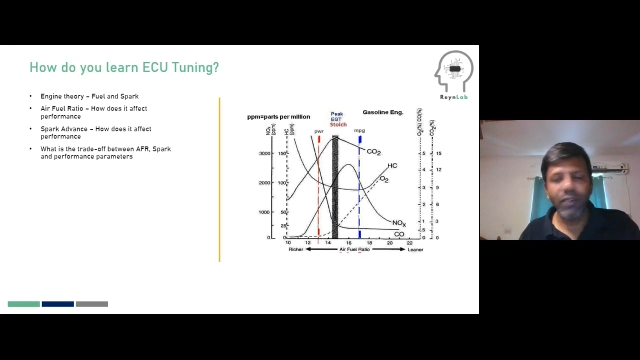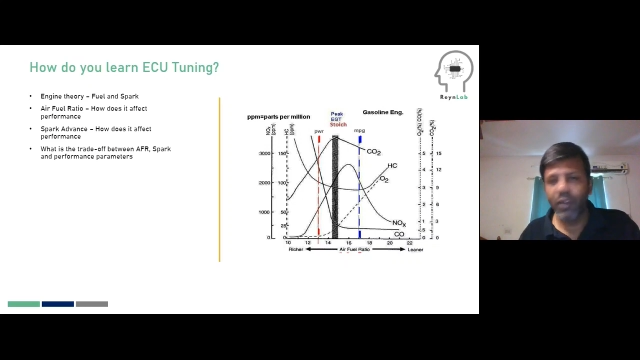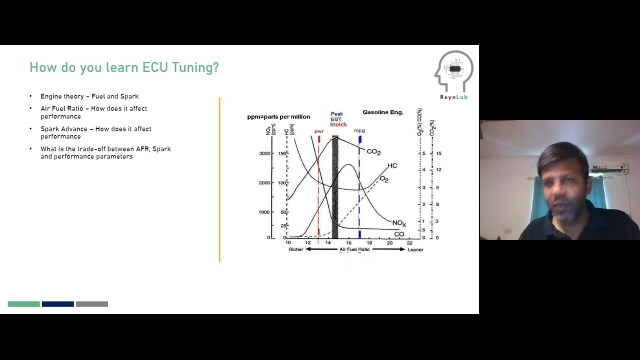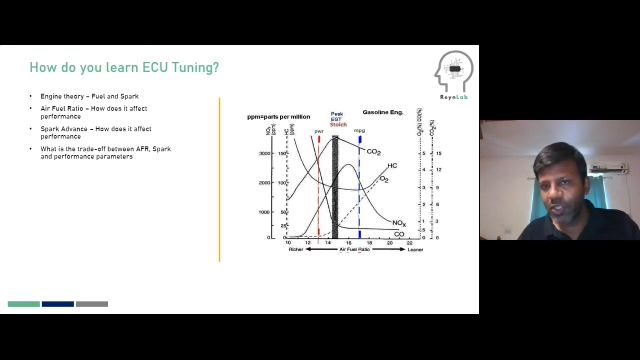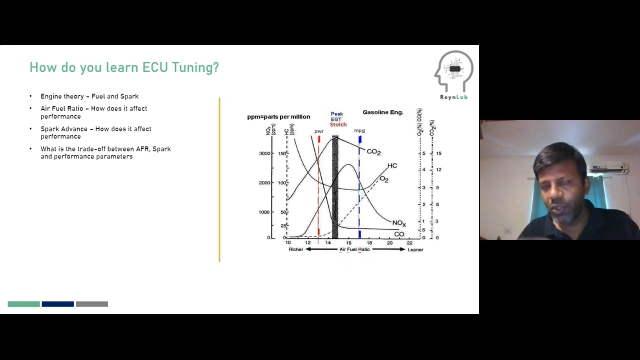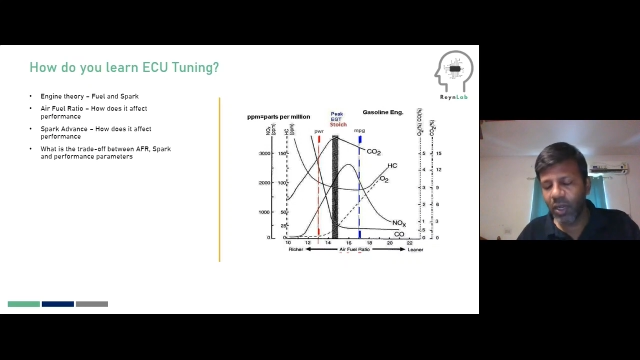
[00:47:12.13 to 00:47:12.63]

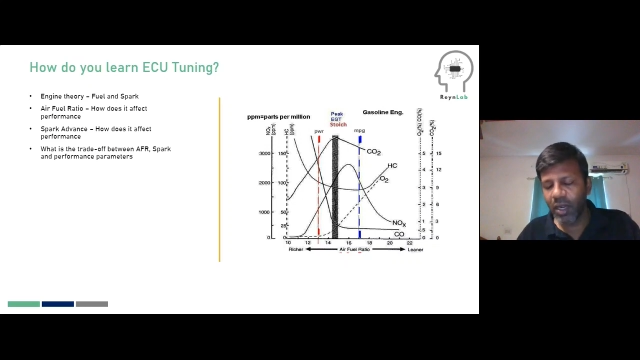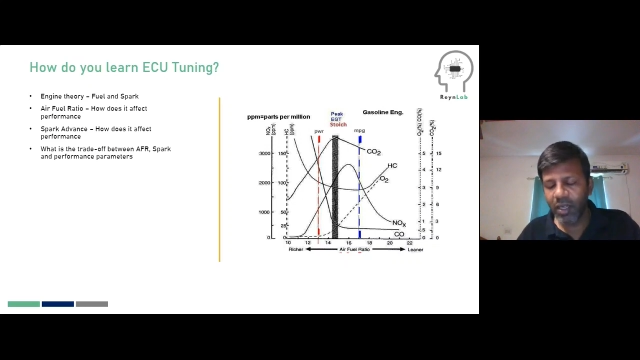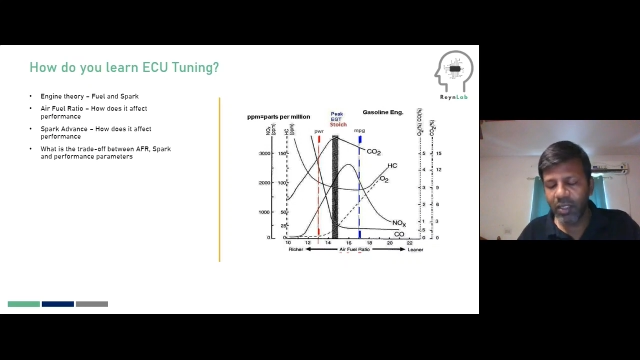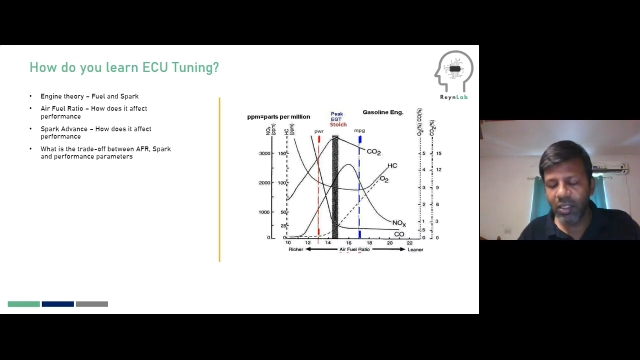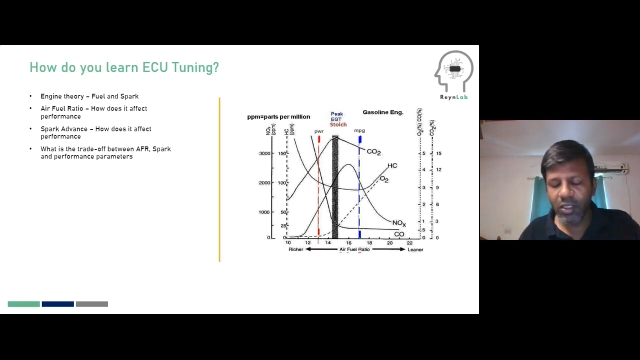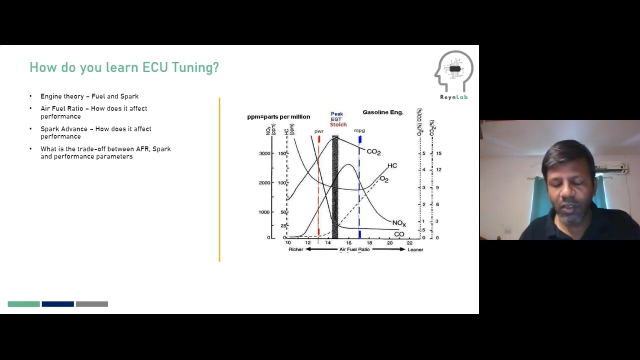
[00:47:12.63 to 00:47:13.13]
which you can
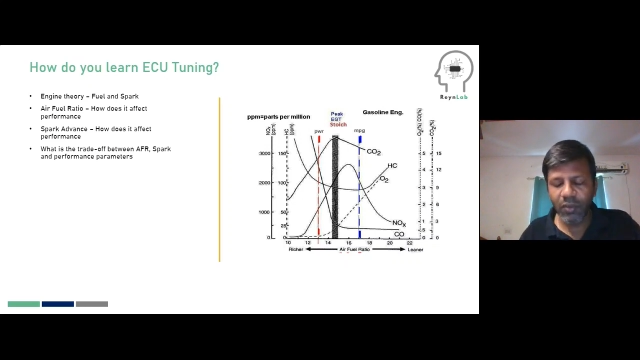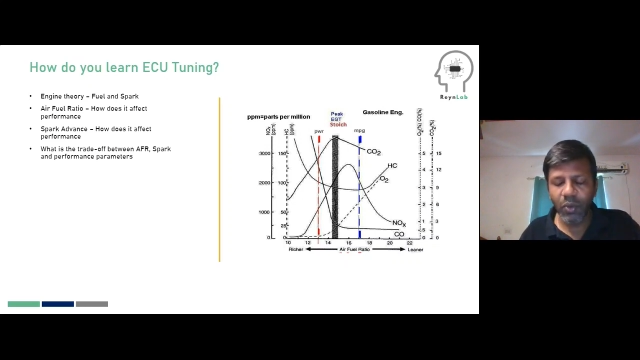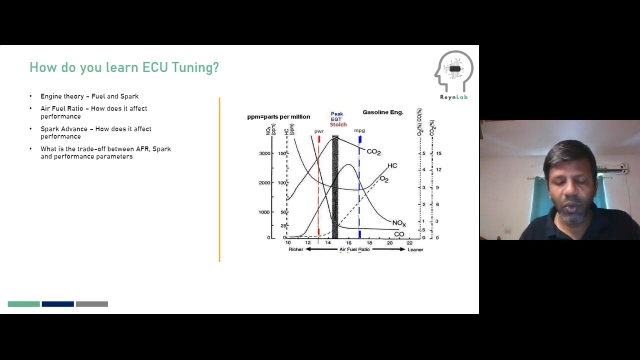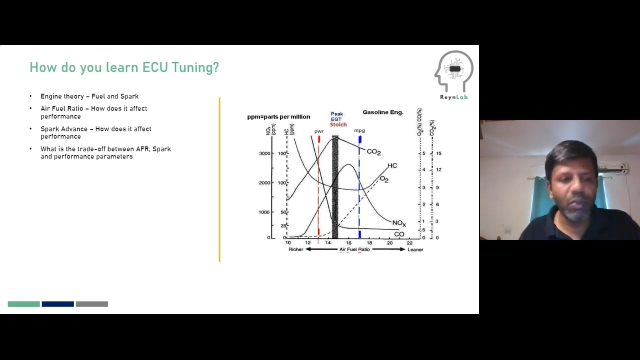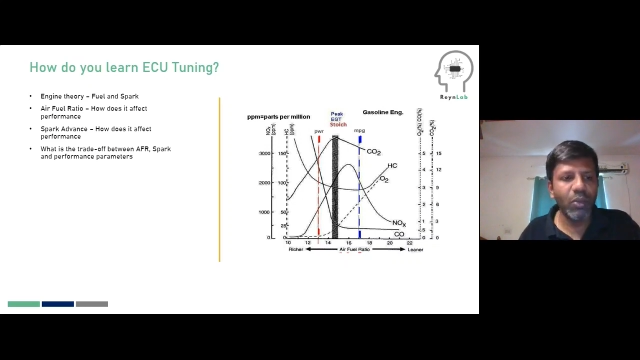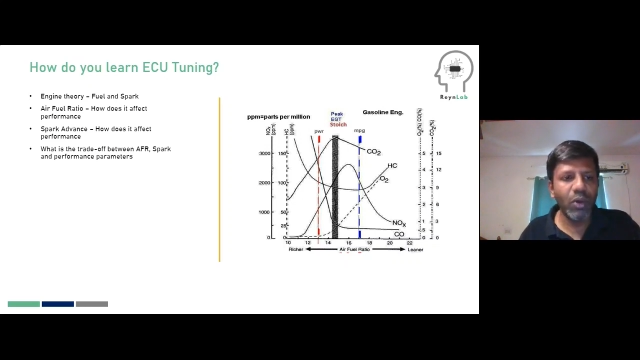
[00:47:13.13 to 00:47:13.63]
register for
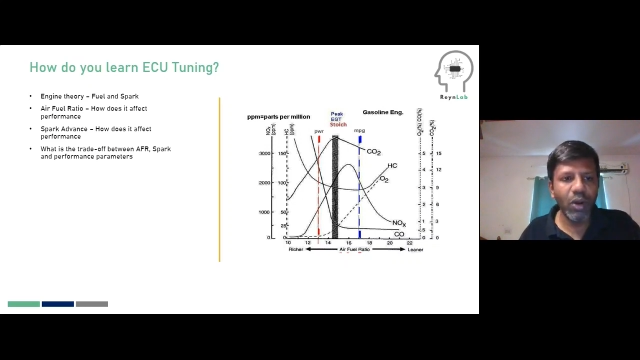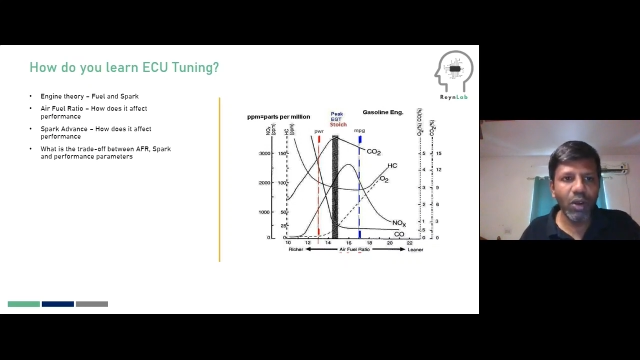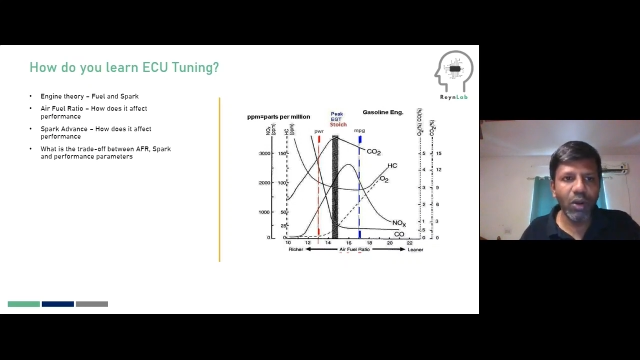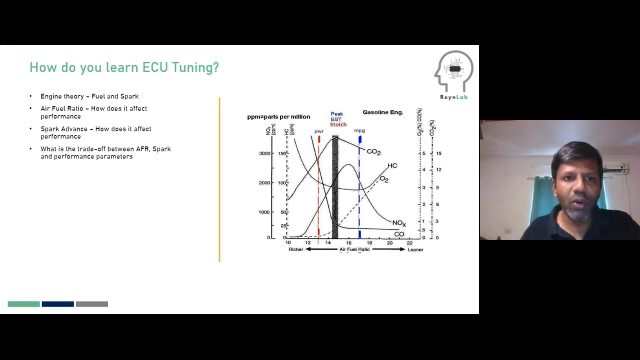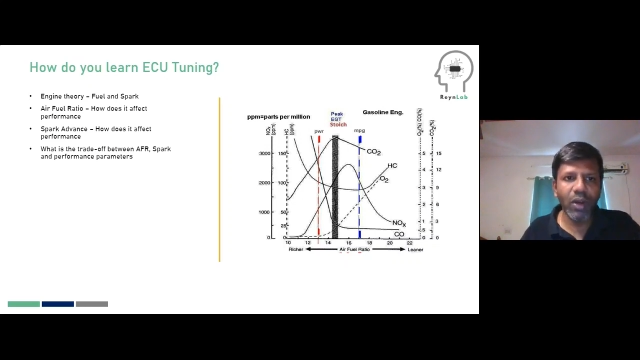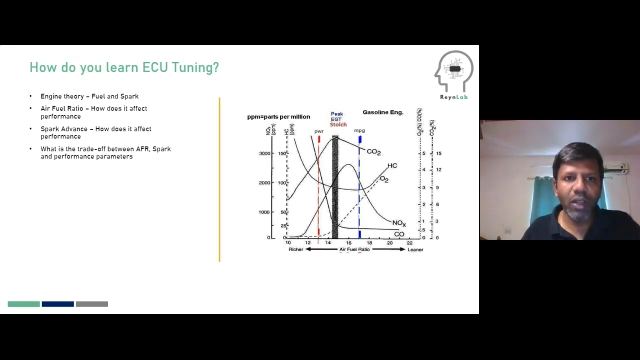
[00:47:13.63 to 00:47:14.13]
one more
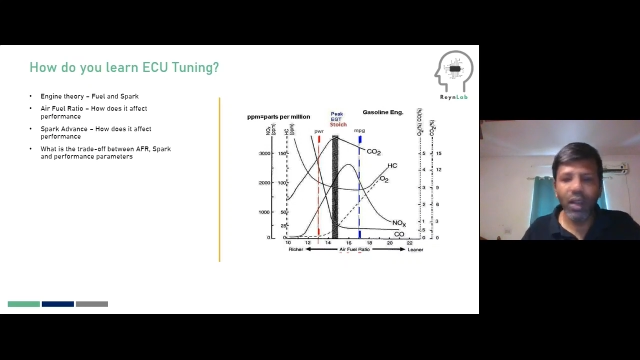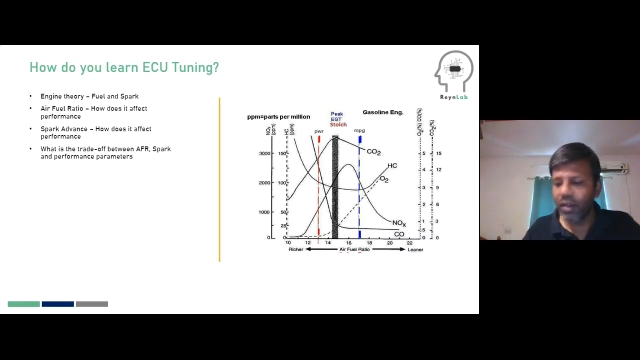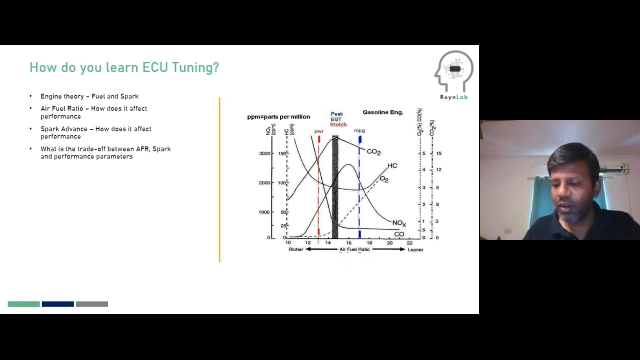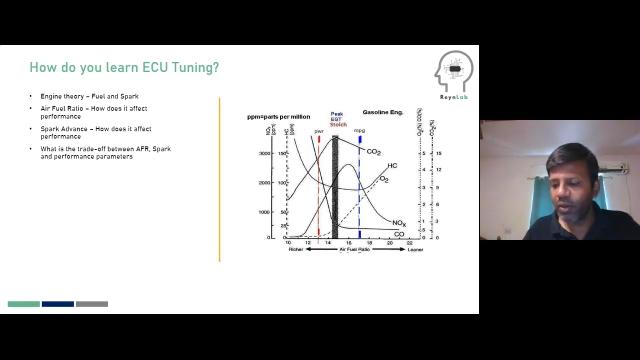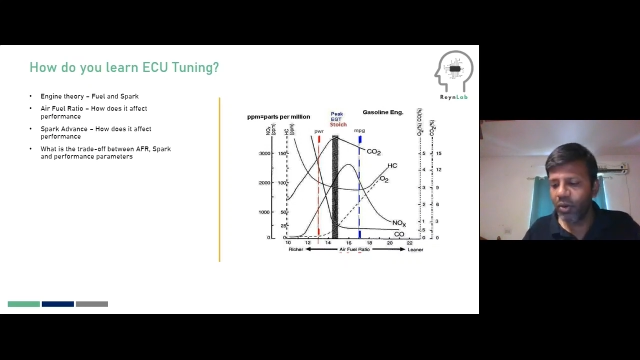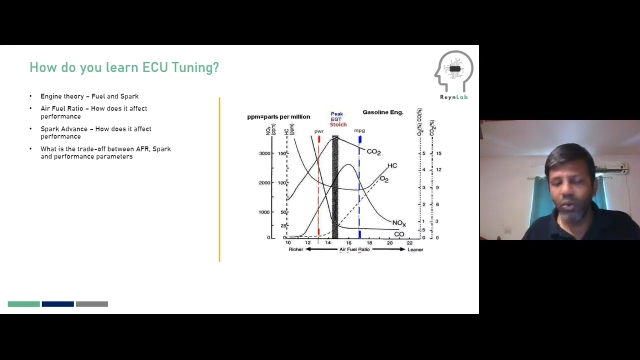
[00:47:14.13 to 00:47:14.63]
account and
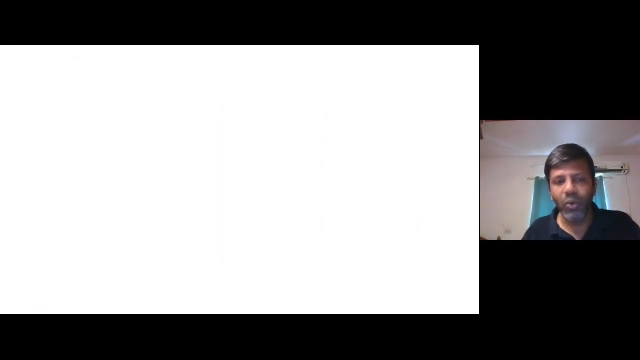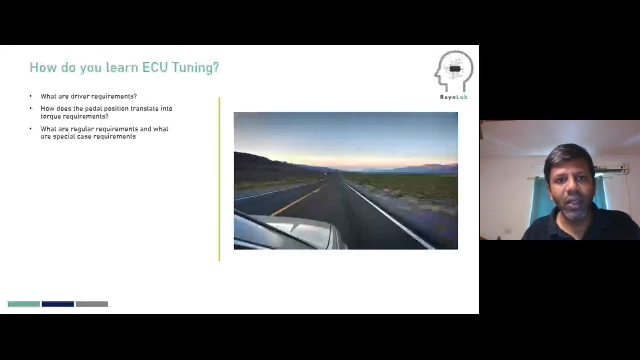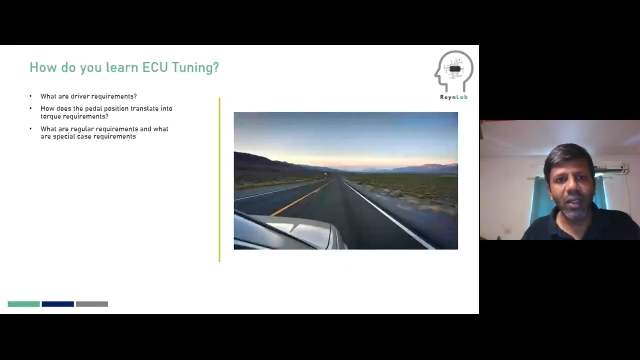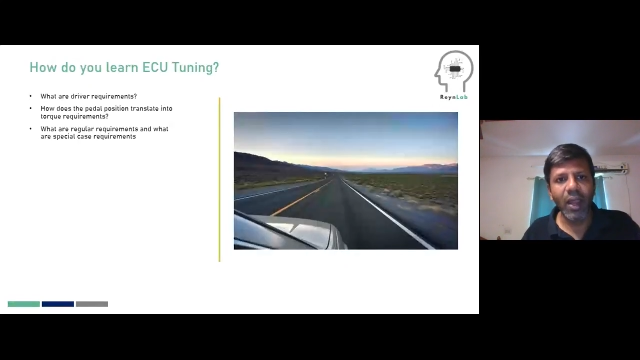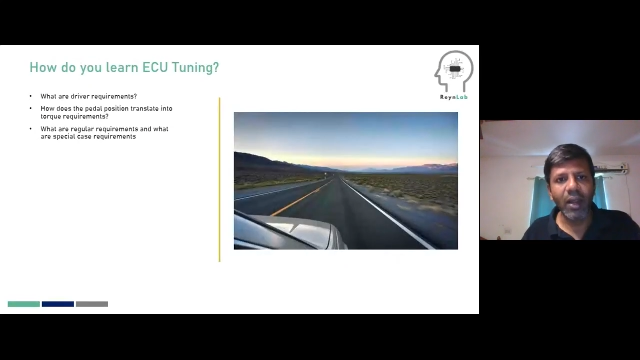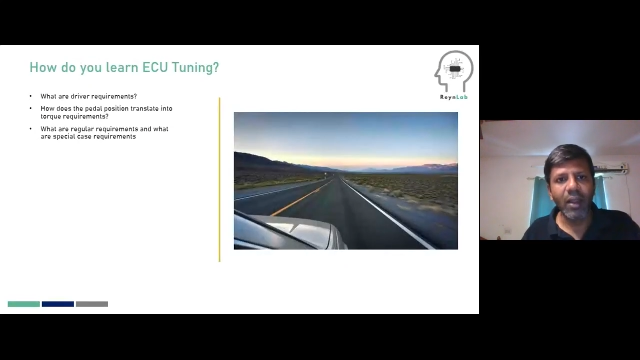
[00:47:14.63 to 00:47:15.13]
continue
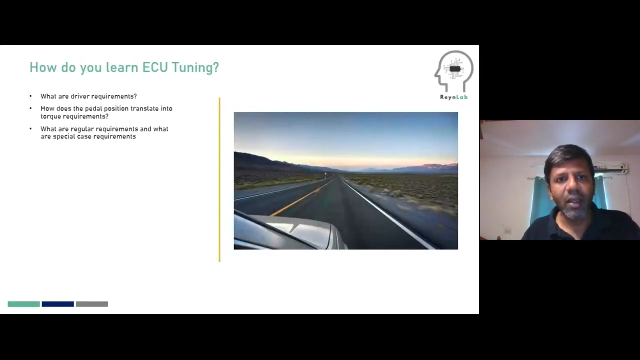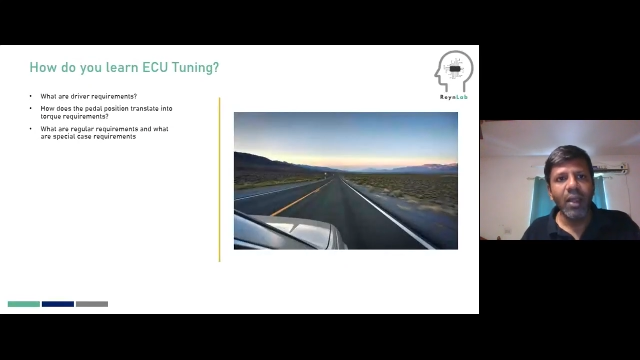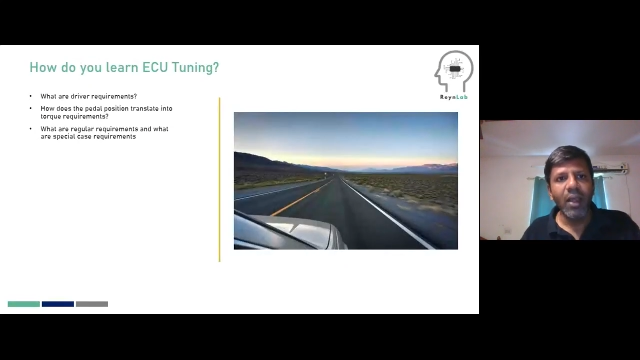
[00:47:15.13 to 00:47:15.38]
doing that.